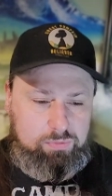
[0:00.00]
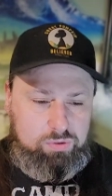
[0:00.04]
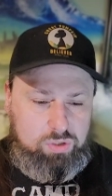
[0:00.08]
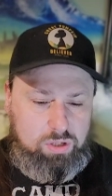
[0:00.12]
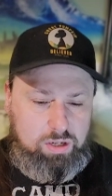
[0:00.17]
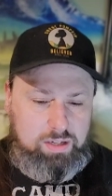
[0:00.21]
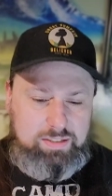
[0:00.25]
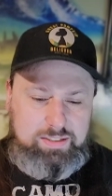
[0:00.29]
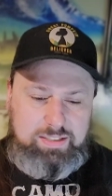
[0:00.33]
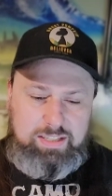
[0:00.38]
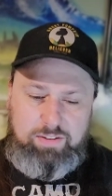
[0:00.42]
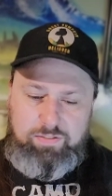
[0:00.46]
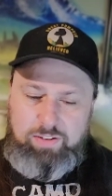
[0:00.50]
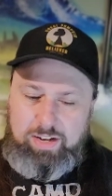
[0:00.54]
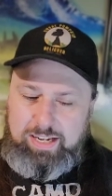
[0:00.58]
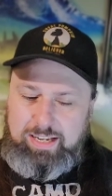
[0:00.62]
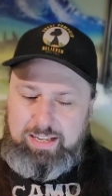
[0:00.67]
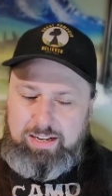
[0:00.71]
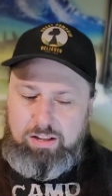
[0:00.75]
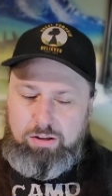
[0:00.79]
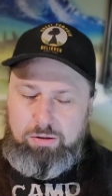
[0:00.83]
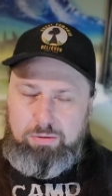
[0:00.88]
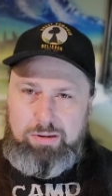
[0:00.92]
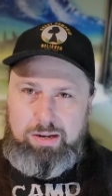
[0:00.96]
trying to see if I can
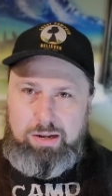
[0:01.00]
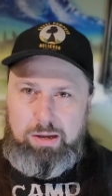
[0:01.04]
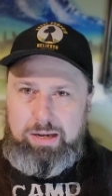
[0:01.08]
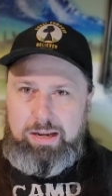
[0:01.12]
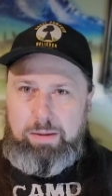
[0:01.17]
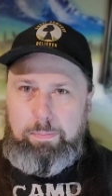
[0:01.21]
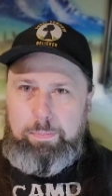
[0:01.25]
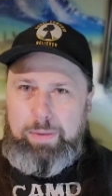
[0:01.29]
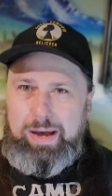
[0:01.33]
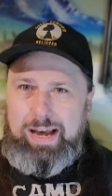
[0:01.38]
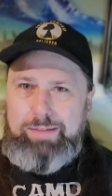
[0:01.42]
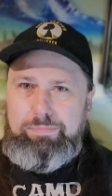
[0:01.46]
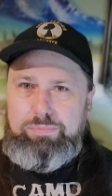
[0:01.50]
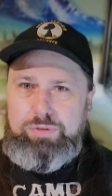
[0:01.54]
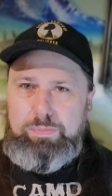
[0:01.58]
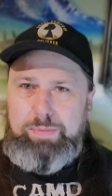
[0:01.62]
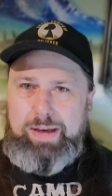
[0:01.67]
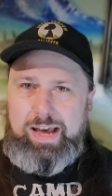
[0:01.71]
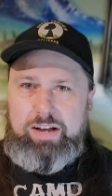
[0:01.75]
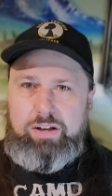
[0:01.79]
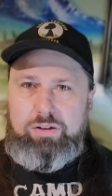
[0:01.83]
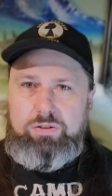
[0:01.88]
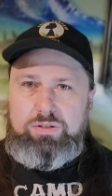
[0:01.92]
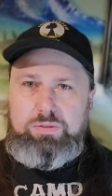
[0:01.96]
get a little bit of like a pipe
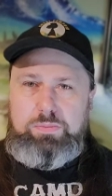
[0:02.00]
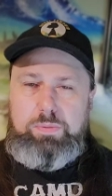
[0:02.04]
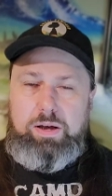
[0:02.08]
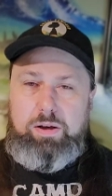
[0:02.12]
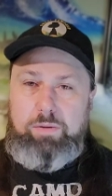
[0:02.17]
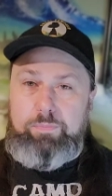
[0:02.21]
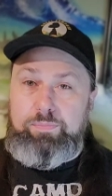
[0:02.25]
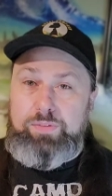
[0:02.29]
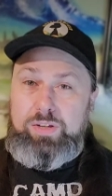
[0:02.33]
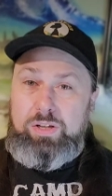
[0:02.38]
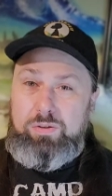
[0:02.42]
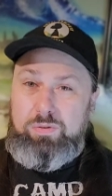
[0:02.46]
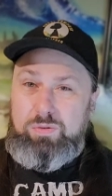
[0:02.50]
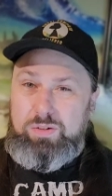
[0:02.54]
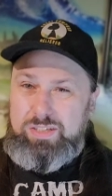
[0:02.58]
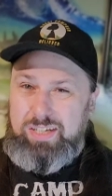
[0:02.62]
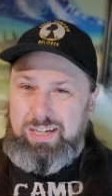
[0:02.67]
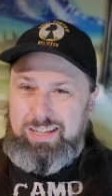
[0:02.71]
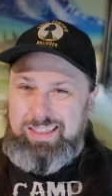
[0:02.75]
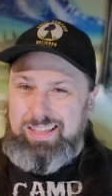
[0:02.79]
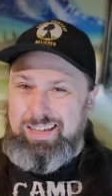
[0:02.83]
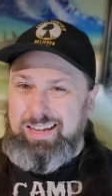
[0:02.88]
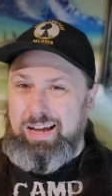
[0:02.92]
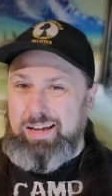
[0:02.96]
tobacco smell, which
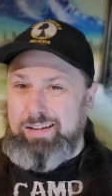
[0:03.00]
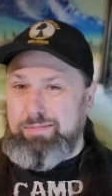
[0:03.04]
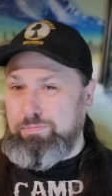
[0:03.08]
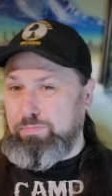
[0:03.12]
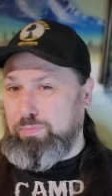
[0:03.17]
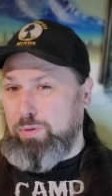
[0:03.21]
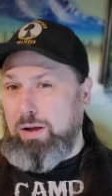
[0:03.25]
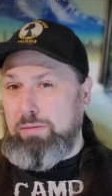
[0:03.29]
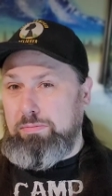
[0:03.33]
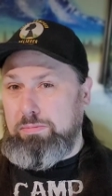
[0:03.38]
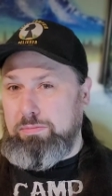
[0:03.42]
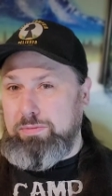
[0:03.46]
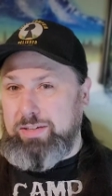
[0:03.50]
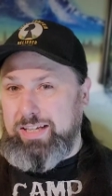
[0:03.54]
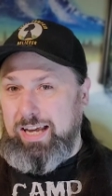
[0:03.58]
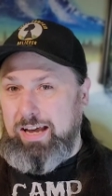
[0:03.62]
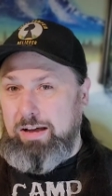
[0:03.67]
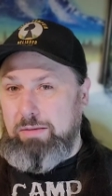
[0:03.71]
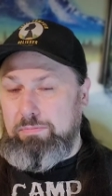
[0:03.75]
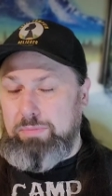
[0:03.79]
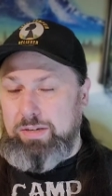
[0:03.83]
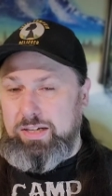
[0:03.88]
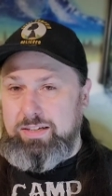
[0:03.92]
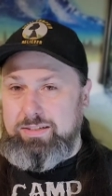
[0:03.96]
I think I probably
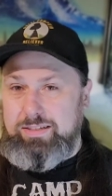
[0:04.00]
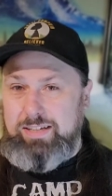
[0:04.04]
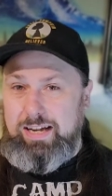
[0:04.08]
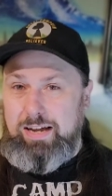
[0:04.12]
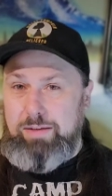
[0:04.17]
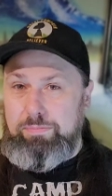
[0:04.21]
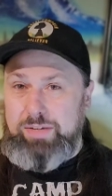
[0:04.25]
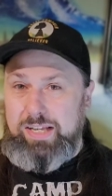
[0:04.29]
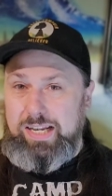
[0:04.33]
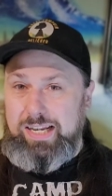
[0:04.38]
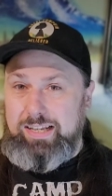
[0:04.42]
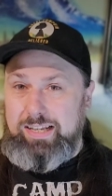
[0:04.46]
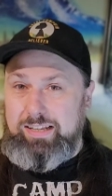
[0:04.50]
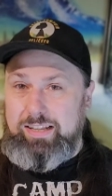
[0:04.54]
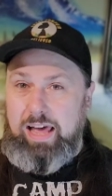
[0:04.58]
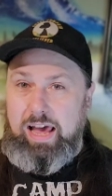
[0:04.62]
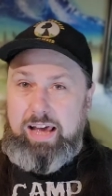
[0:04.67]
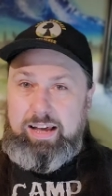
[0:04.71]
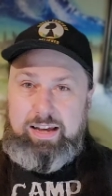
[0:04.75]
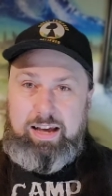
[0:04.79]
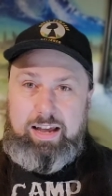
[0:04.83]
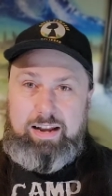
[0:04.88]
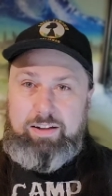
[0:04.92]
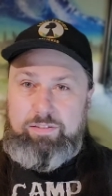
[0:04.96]
am because I am getting
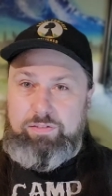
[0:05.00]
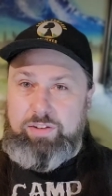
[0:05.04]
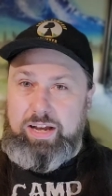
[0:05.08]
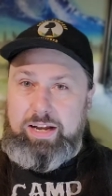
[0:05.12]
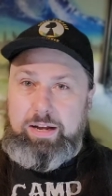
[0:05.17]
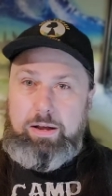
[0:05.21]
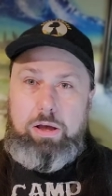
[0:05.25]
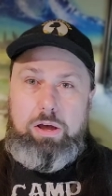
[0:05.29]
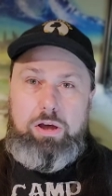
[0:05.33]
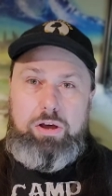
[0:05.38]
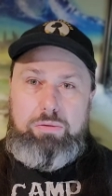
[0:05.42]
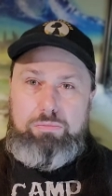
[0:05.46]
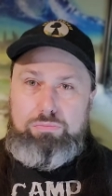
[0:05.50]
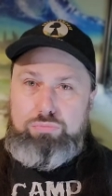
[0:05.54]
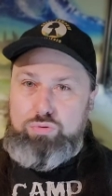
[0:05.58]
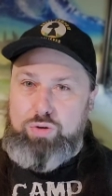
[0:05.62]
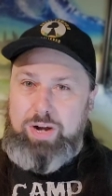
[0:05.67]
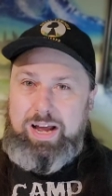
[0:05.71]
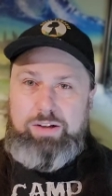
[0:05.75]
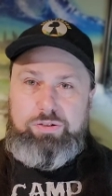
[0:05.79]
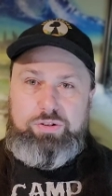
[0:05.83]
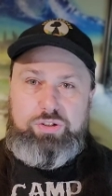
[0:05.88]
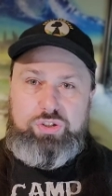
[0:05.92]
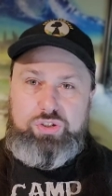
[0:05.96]
that kind of like
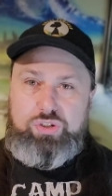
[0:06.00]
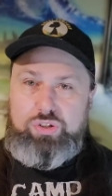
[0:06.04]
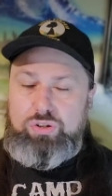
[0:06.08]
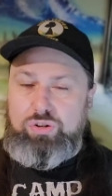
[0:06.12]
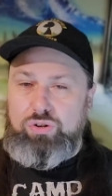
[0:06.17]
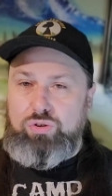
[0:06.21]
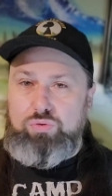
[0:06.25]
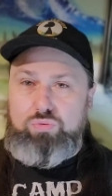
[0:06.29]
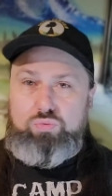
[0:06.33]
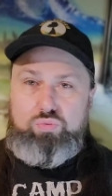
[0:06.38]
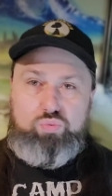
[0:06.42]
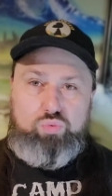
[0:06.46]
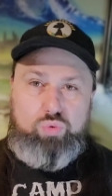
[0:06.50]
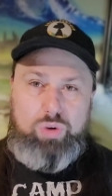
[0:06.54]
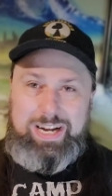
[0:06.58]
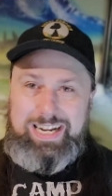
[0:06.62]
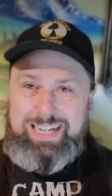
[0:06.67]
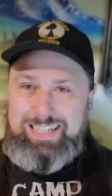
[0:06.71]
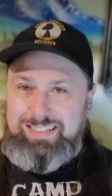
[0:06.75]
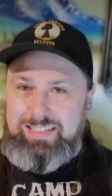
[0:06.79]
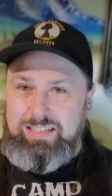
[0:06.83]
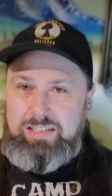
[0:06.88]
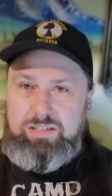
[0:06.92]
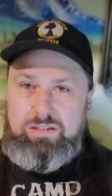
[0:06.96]
brown sugar,
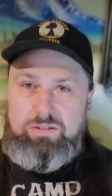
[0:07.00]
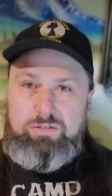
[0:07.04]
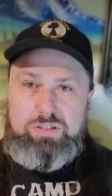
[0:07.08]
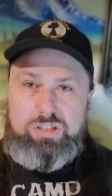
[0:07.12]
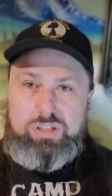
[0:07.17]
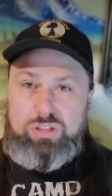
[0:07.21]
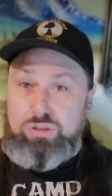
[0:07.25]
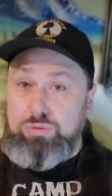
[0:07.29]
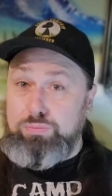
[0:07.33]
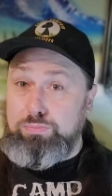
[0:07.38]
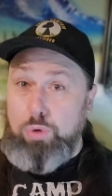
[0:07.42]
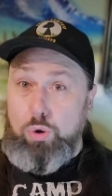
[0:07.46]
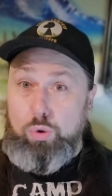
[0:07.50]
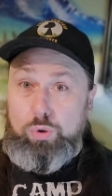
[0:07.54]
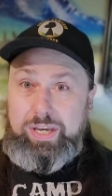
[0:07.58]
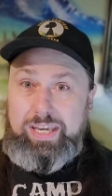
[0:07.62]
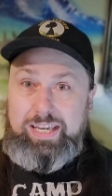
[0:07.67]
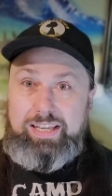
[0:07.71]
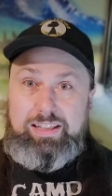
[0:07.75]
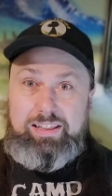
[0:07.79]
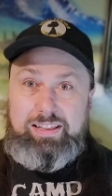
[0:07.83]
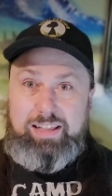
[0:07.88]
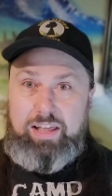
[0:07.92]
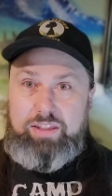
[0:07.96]
raisin,
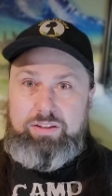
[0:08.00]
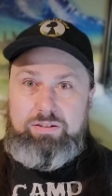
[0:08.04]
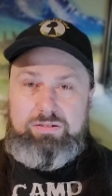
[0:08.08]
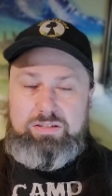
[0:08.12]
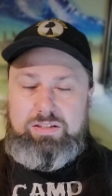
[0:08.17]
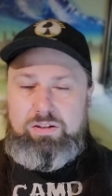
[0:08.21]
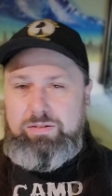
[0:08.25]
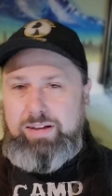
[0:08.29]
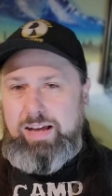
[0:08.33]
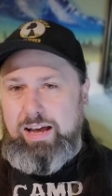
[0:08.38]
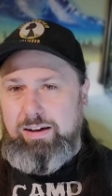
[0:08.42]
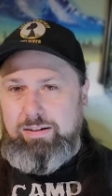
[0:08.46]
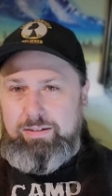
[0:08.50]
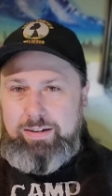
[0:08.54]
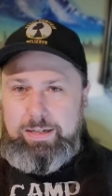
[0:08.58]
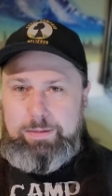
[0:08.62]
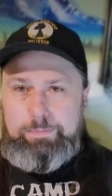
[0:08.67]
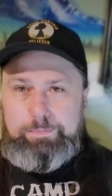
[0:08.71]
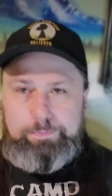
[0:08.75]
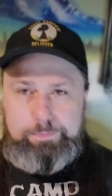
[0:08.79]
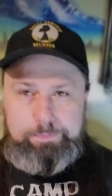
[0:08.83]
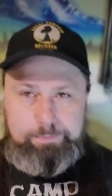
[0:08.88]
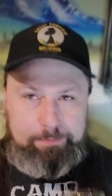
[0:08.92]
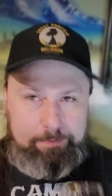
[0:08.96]
smoky leather
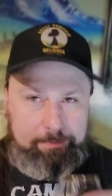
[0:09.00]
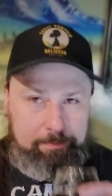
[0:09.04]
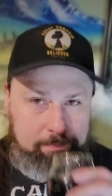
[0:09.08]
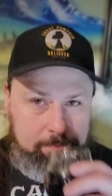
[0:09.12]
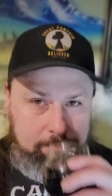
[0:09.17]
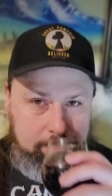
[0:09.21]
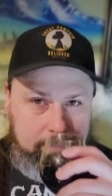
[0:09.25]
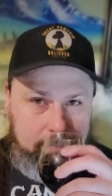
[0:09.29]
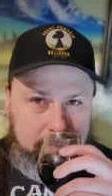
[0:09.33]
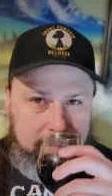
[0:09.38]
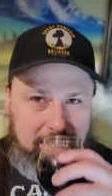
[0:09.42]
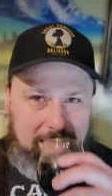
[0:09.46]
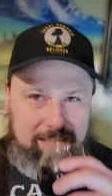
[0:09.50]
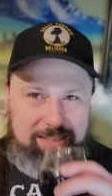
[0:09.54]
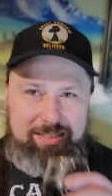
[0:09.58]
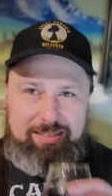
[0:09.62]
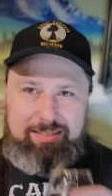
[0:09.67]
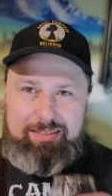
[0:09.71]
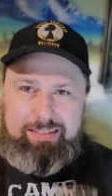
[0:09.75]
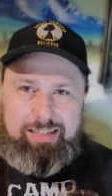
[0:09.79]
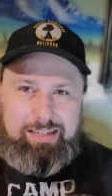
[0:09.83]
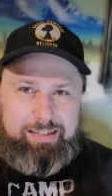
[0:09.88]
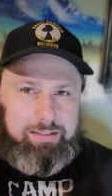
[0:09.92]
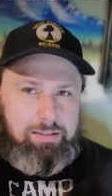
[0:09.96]
tonality. It
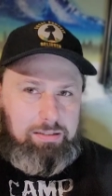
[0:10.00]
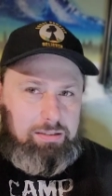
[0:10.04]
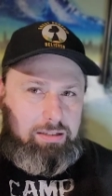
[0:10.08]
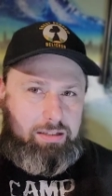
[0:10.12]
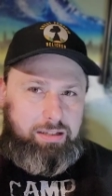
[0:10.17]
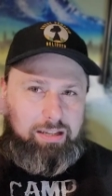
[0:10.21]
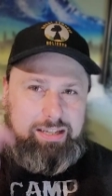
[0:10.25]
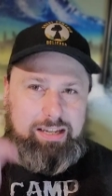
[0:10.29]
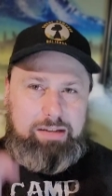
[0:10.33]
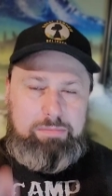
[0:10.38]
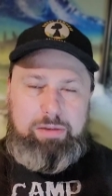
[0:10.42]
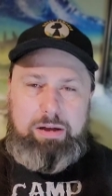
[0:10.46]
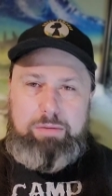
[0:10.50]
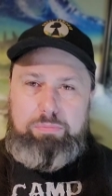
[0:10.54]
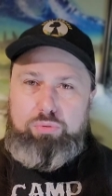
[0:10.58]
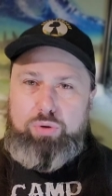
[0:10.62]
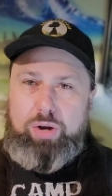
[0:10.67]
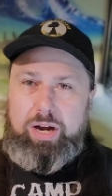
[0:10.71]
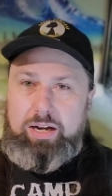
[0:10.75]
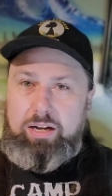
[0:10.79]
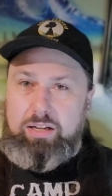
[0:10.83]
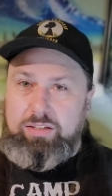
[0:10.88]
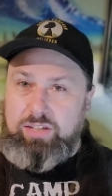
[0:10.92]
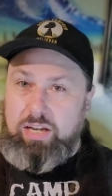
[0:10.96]
just didn't click in my
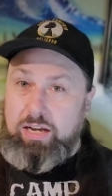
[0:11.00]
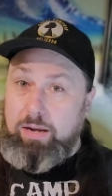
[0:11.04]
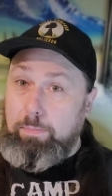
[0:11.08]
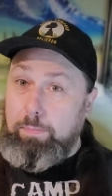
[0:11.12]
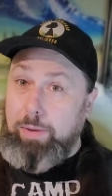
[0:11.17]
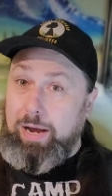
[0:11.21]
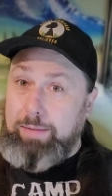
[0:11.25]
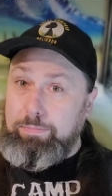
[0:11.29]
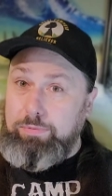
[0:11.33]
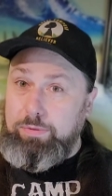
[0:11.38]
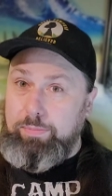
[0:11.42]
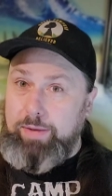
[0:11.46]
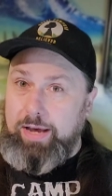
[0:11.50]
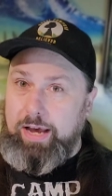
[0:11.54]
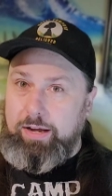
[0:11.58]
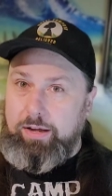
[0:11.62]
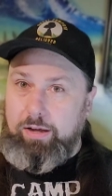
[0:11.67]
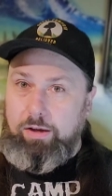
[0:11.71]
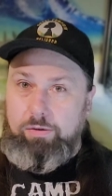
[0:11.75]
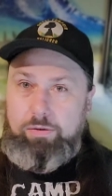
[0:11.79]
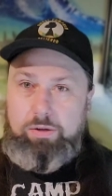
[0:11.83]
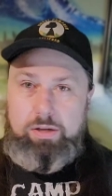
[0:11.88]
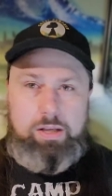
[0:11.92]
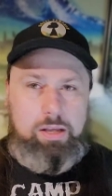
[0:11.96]
brain. I was like, pipe
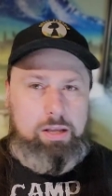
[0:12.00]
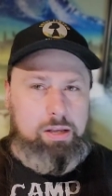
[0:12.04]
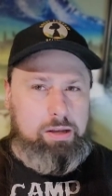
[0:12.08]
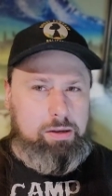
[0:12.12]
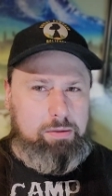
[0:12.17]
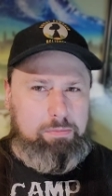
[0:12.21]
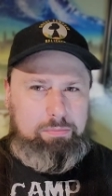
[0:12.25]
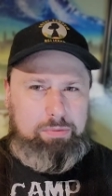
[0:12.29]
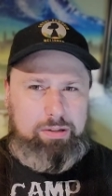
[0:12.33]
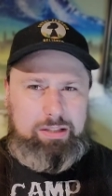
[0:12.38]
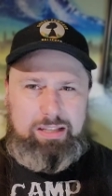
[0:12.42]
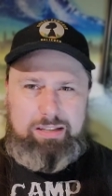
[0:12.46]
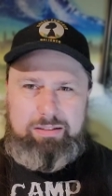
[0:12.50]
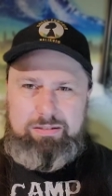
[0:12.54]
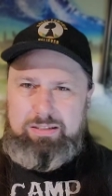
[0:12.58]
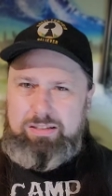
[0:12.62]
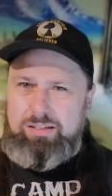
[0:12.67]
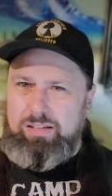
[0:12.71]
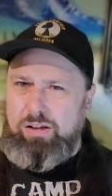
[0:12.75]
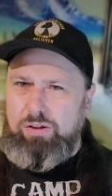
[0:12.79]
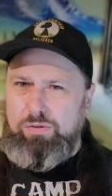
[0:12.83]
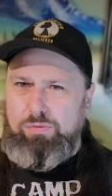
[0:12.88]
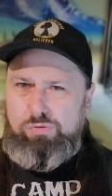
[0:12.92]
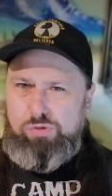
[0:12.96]
tobacco. But the,
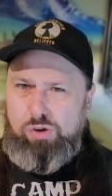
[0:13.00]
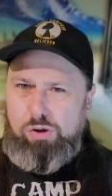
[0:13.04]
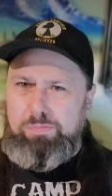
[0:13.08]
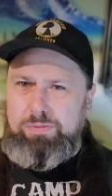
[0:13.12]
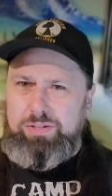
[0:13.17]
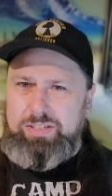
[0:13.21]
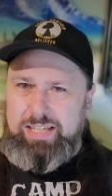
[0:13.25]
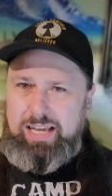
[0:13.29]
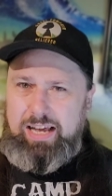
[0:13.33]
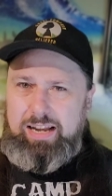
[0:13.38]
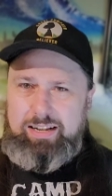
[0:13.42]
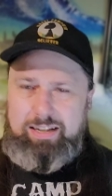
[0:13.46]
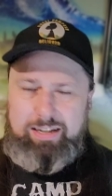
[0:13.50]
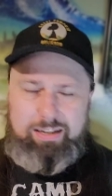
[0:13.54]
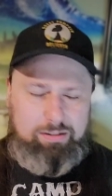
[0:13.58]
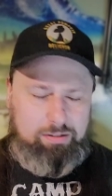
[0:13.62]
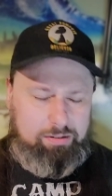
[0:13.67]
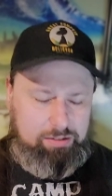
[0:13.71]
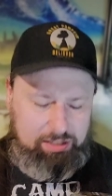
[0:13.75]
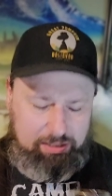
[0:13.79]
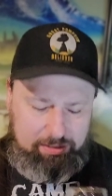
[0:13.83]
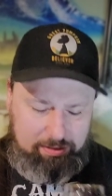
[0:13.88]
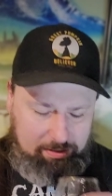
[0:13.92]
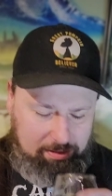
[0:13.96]
the aromas out of here
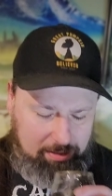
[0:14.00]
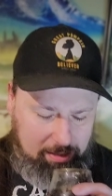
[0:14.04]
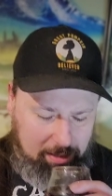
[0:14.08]
are just